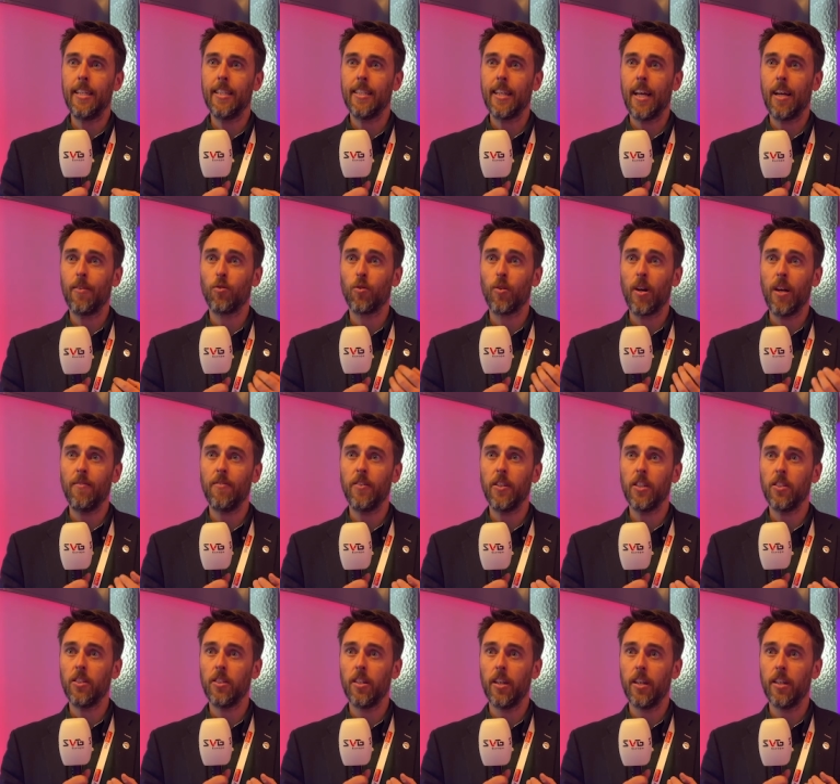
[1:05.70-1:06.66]
to have
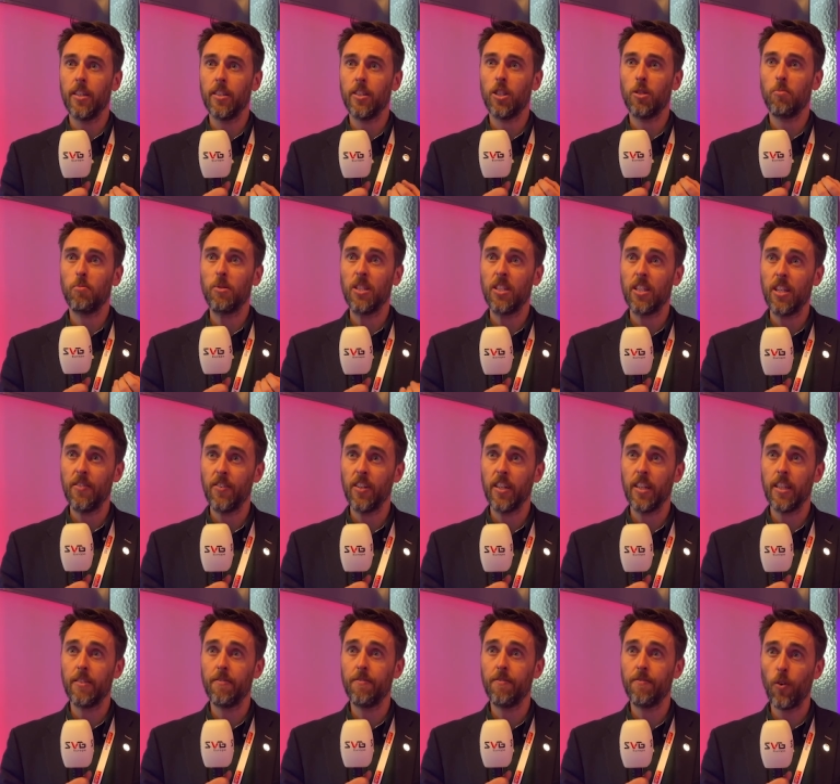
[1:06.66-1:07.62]
graphics that are
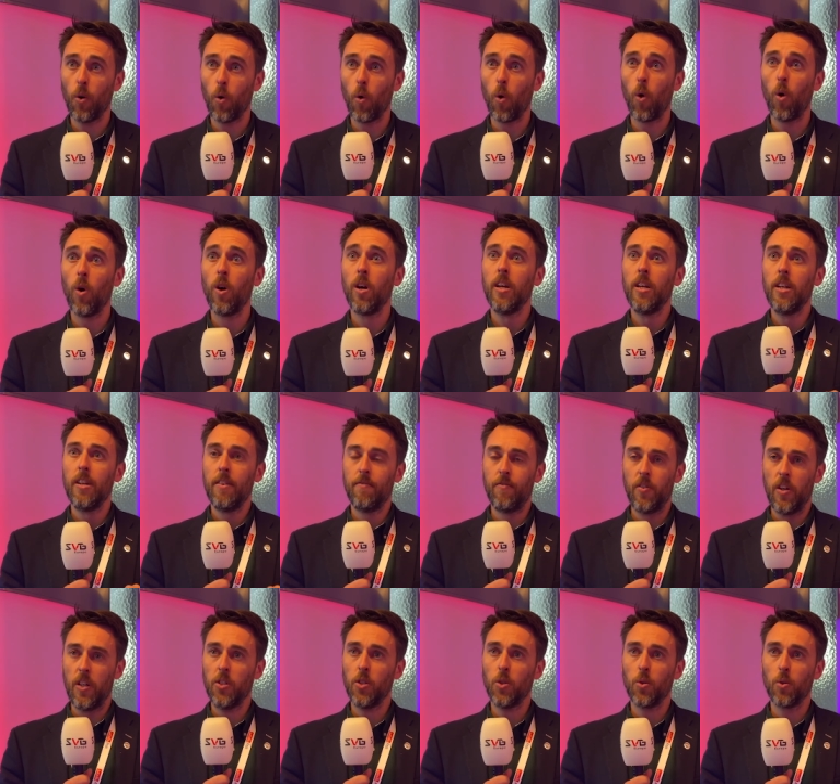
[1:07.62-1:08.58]
specifically for
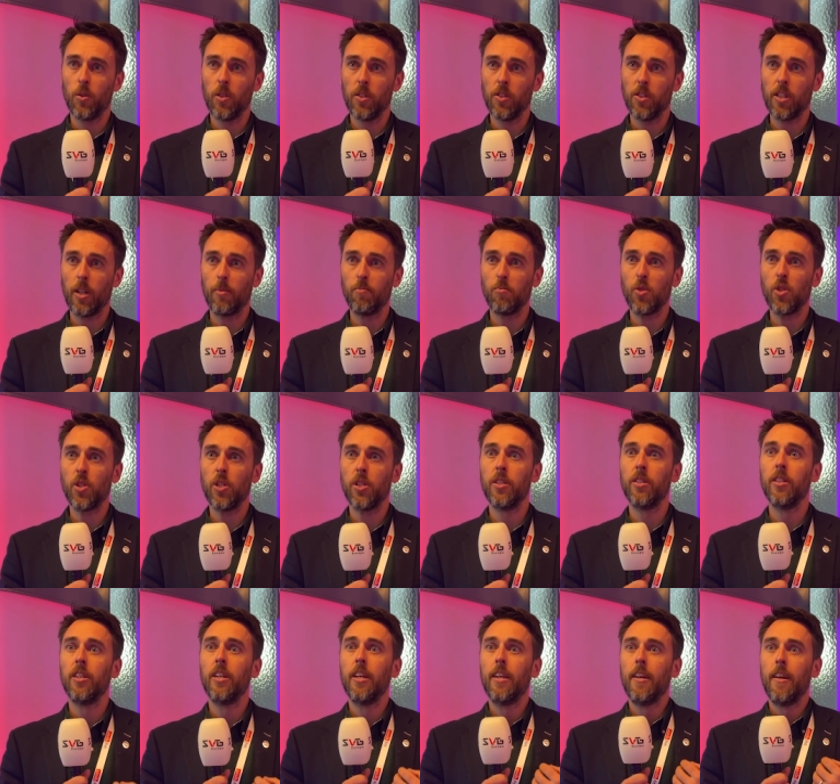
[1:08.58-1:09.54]
vertical
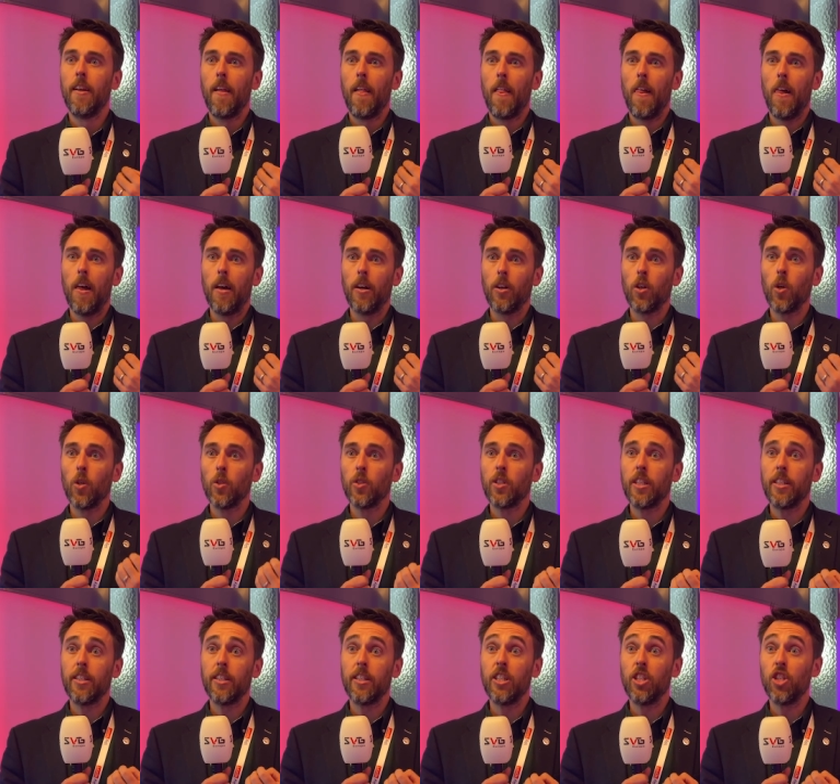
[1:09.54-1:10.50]
consumption,
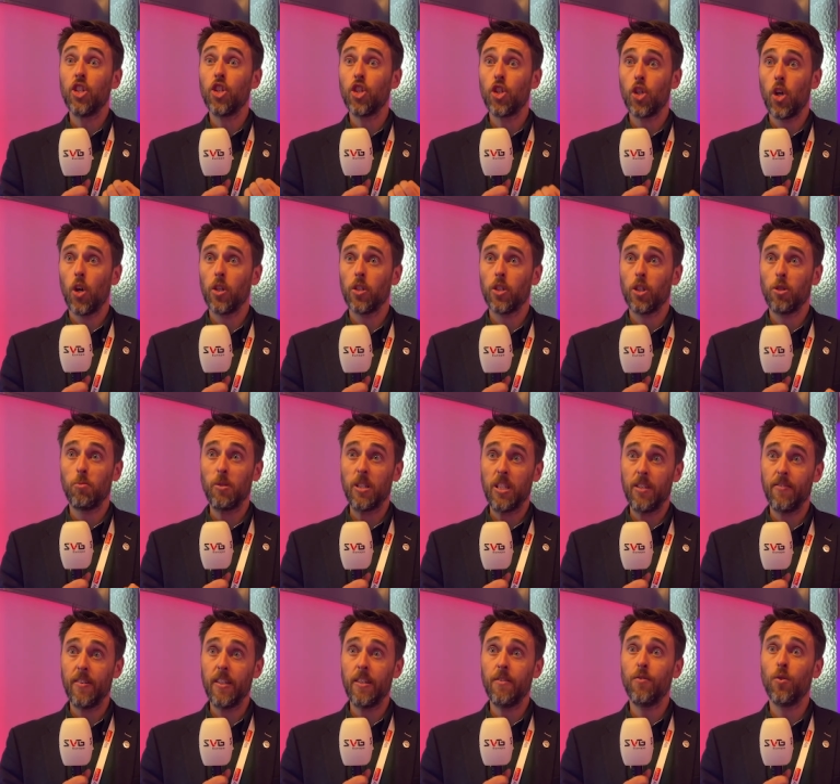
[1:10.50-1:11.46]
content that is shot
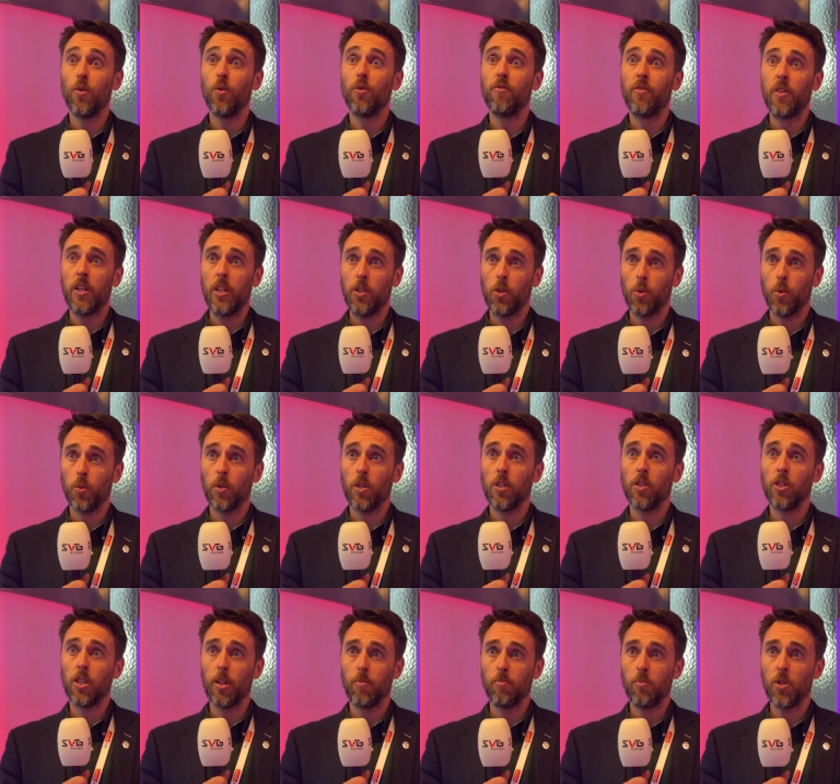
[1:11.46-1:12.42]
specifically for vertical
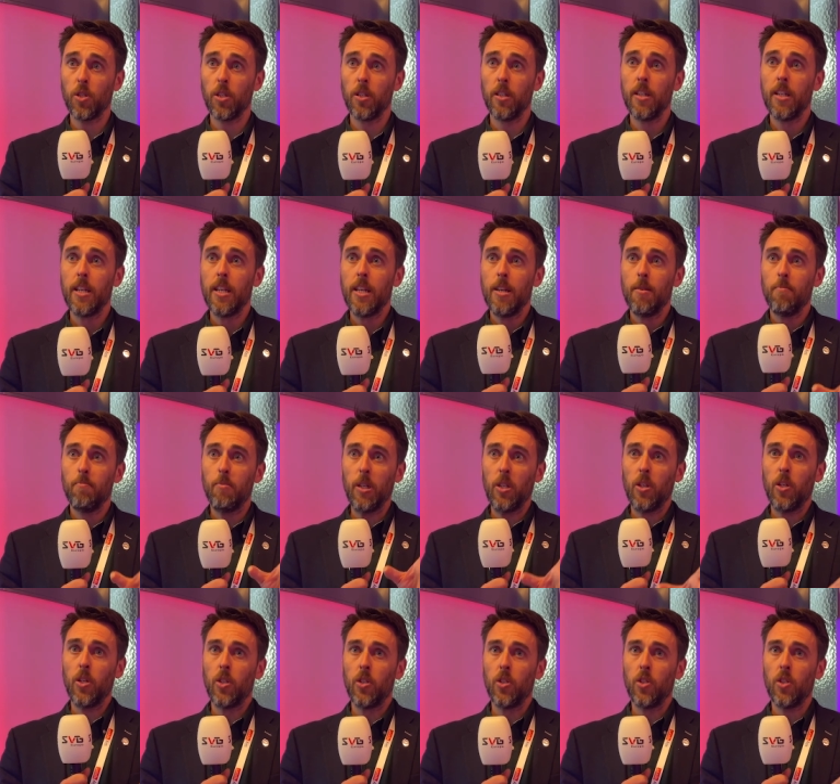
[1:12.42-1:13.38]
consumption,
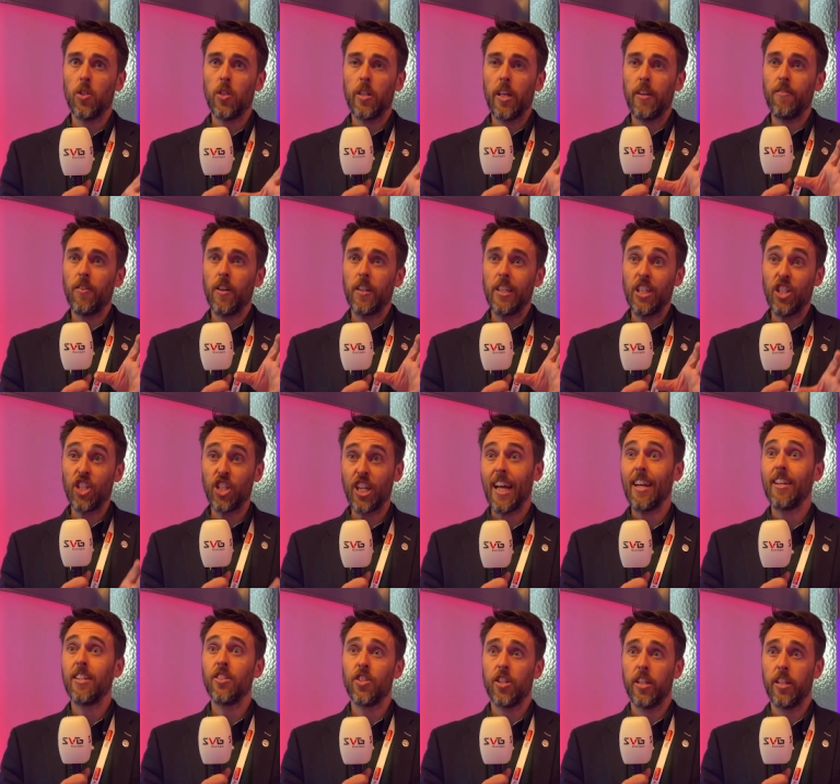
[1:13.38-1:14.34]
because they find it
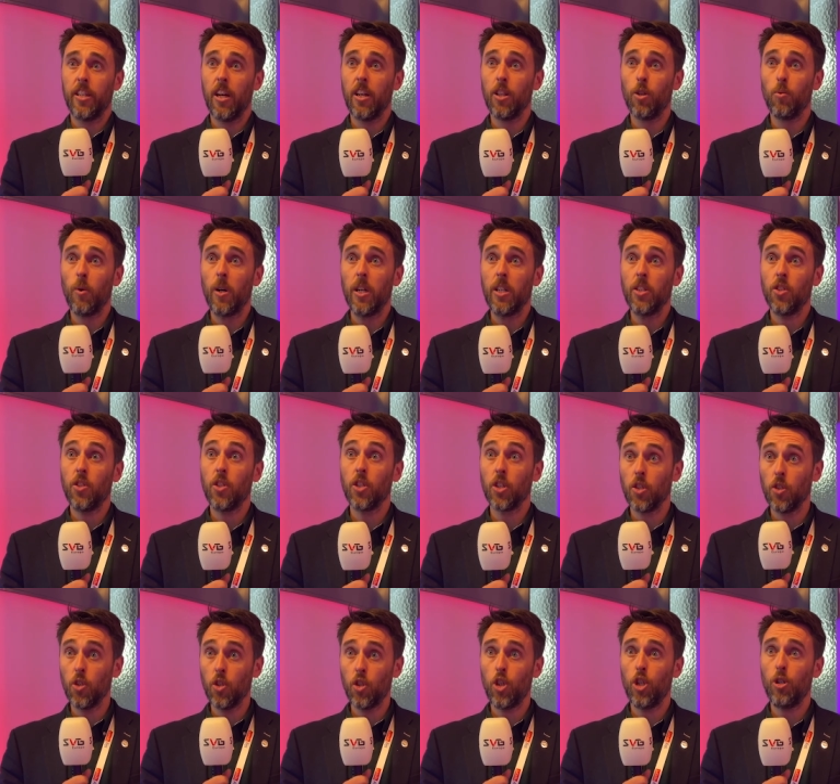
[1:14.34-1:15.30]
challenging otherwise to
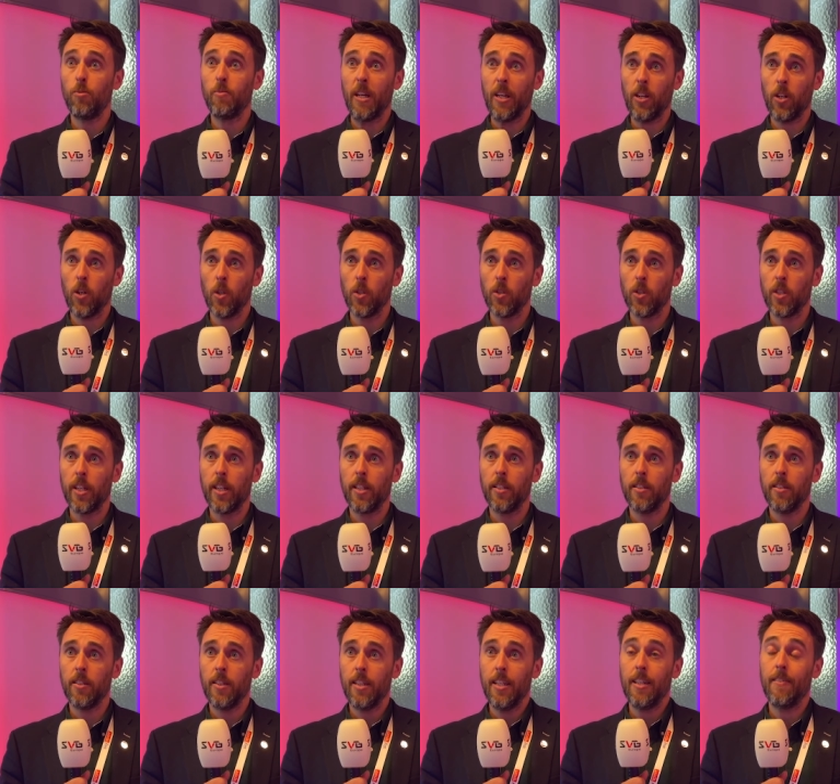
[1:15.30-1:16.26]
consume that
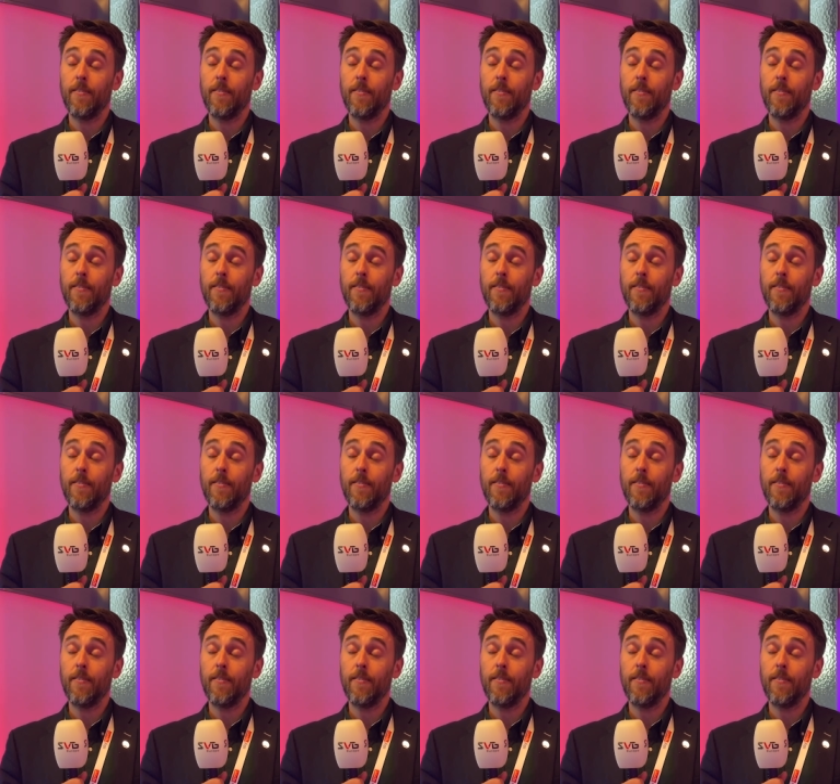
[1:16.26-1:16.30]
content.